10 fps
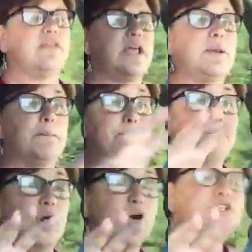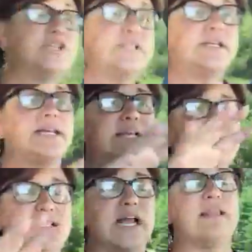the purchasing
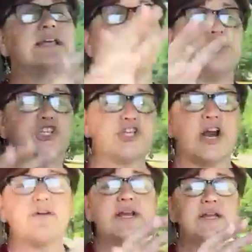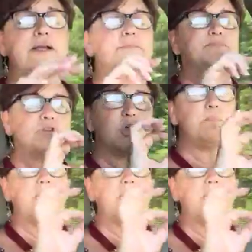and selling and sharing, you know,